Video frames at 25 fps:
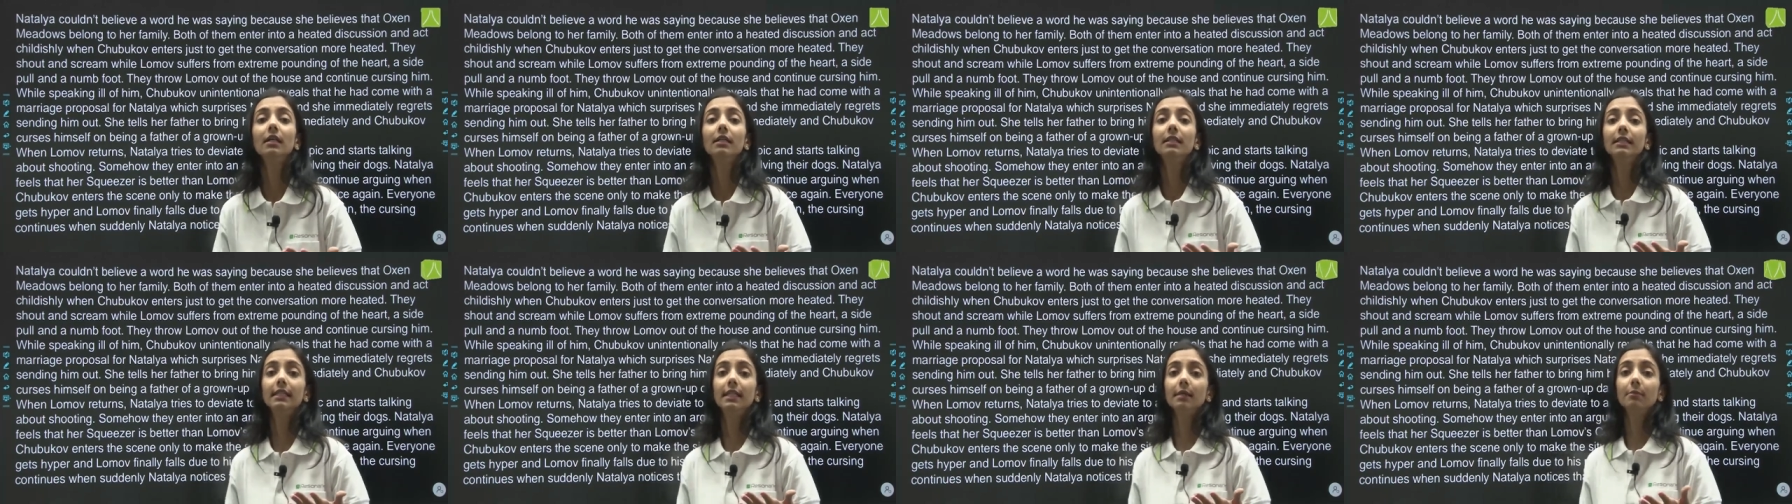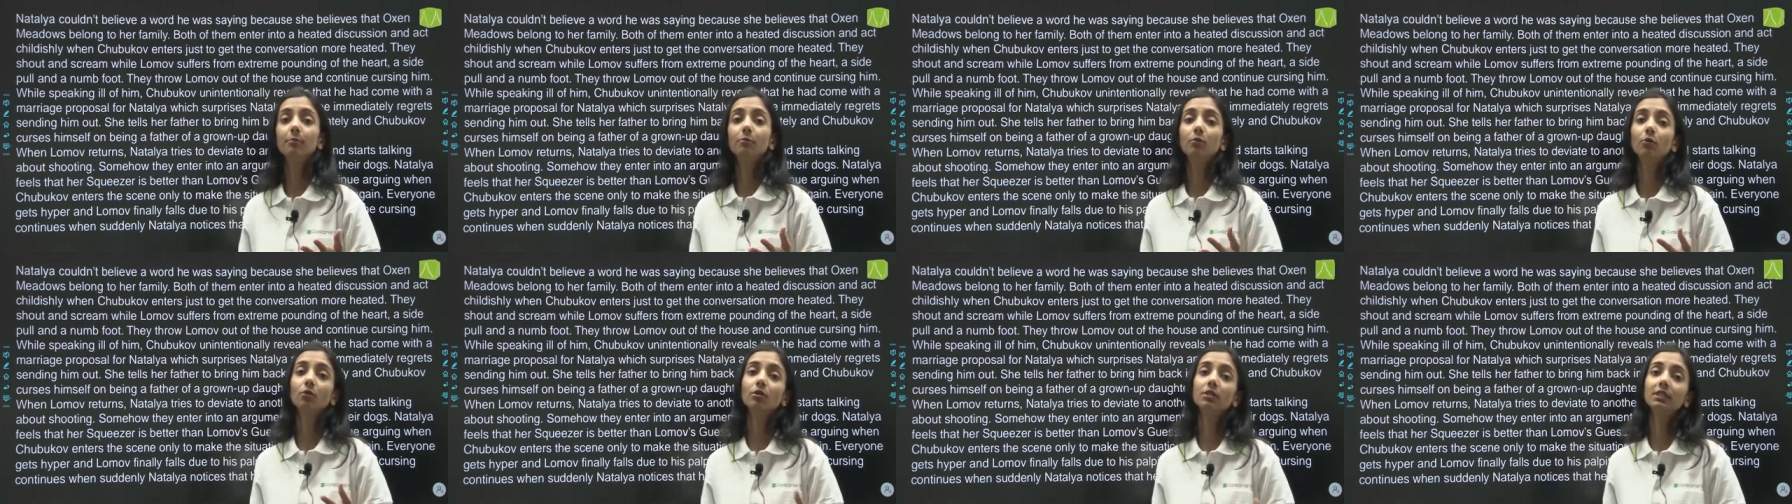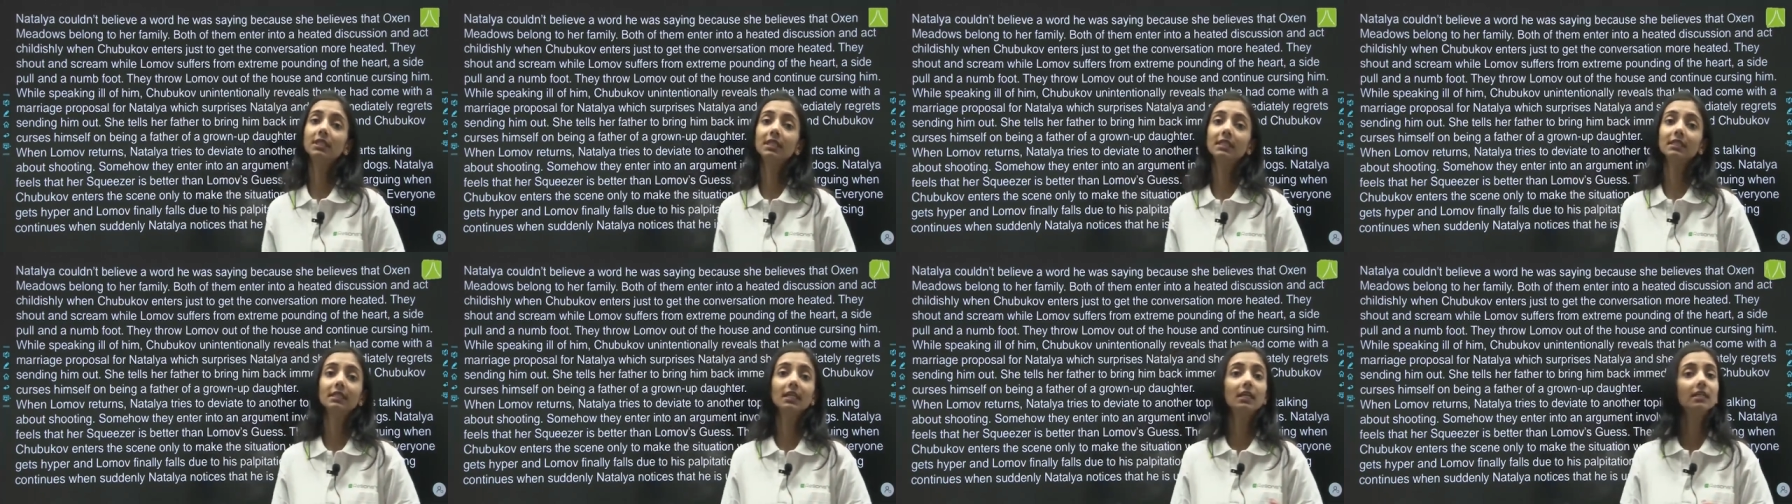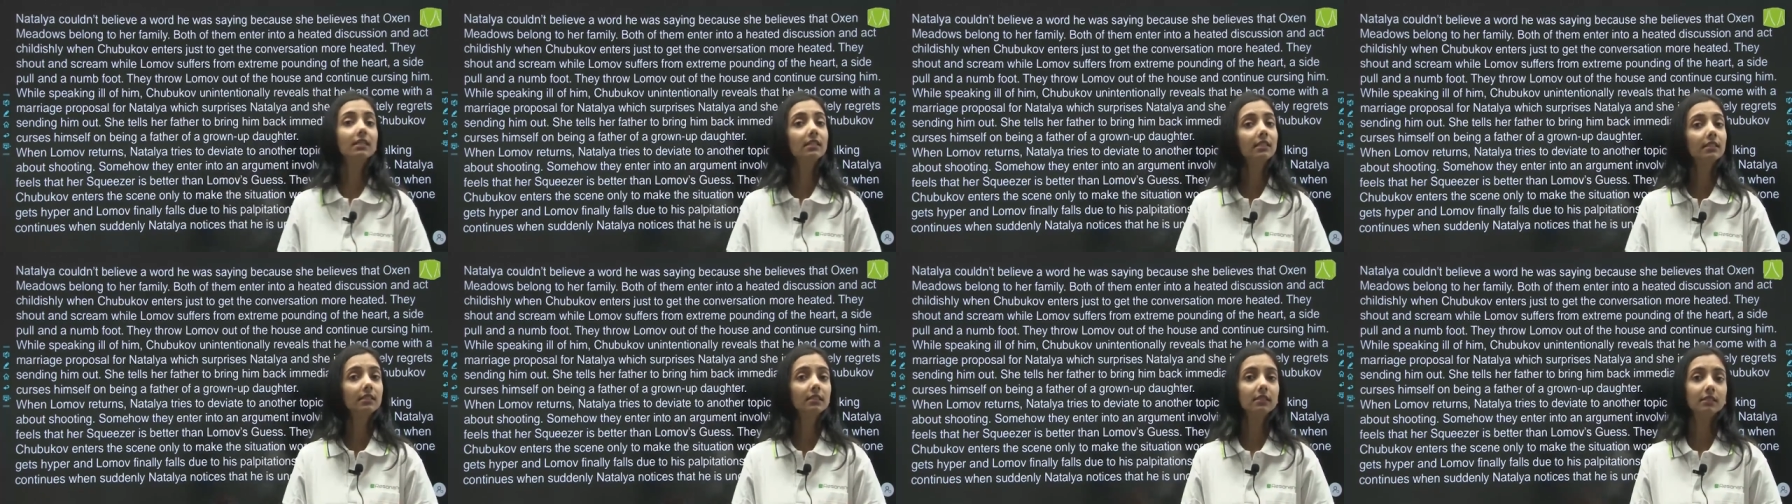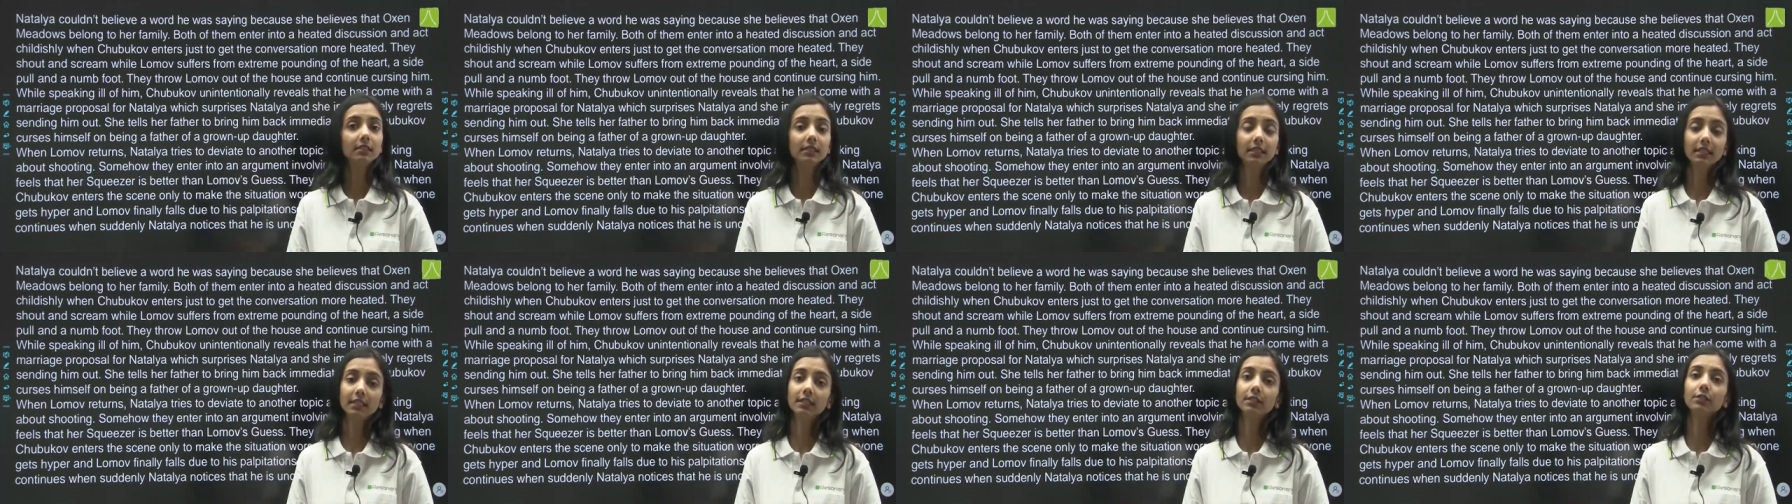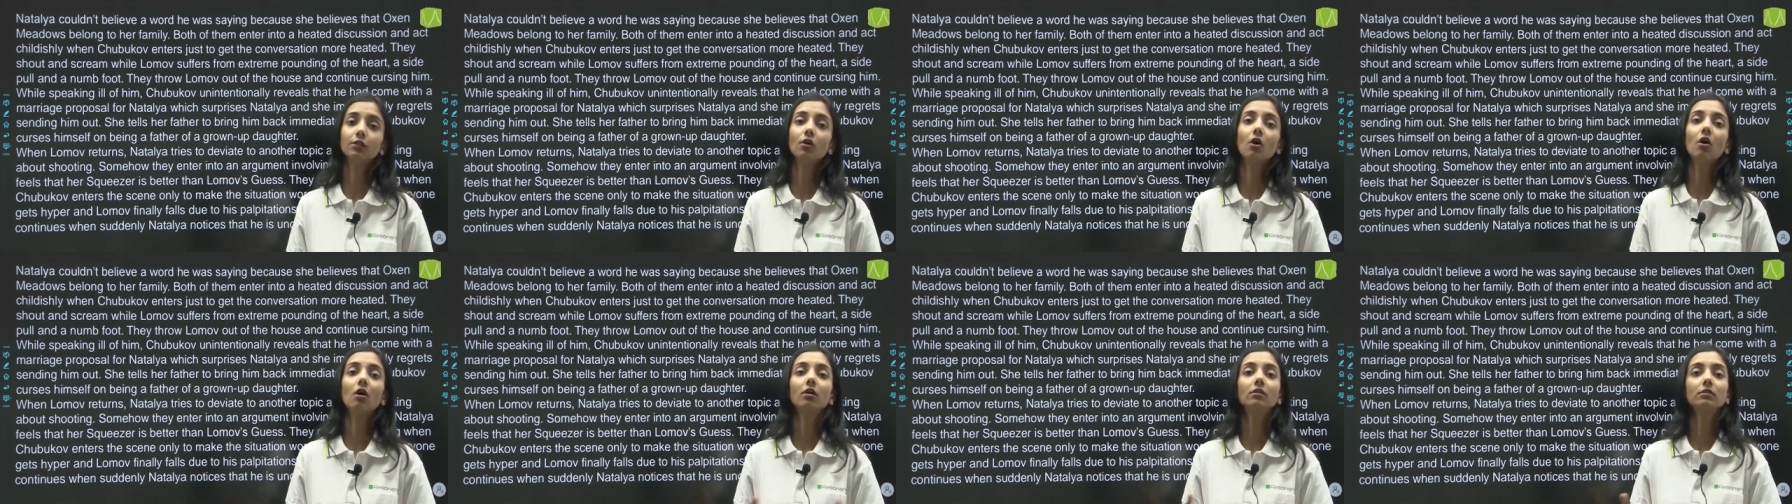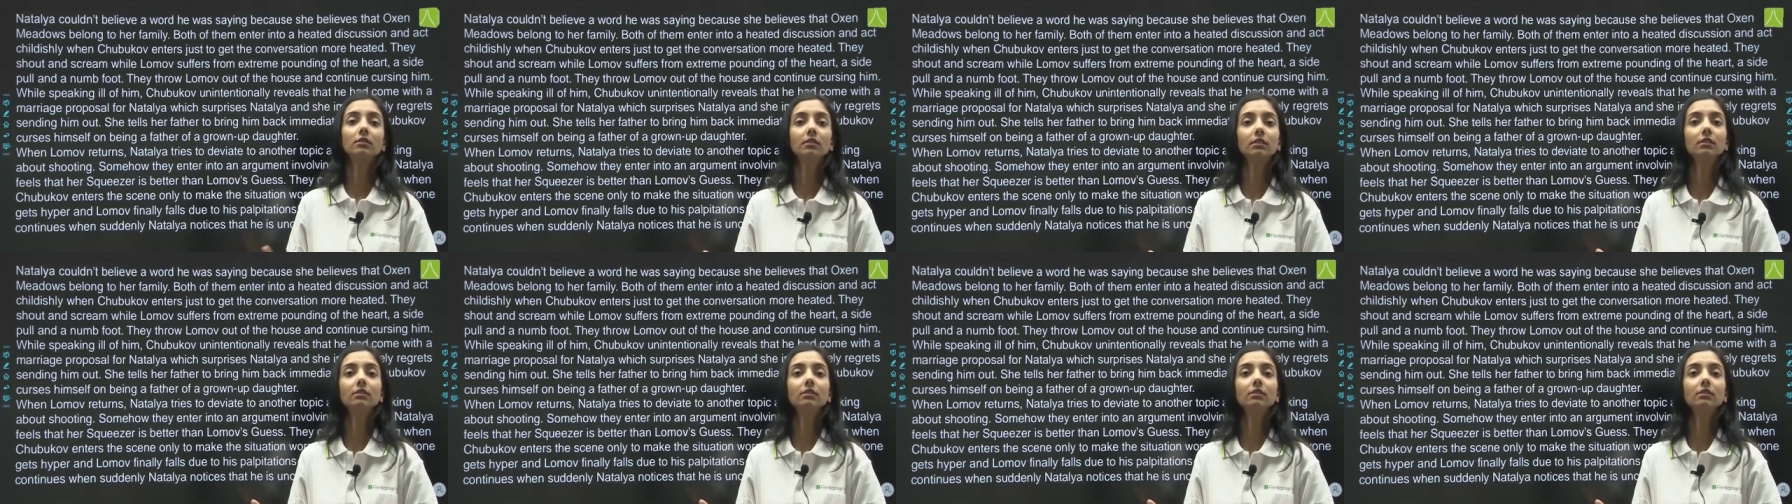they both think that their dogs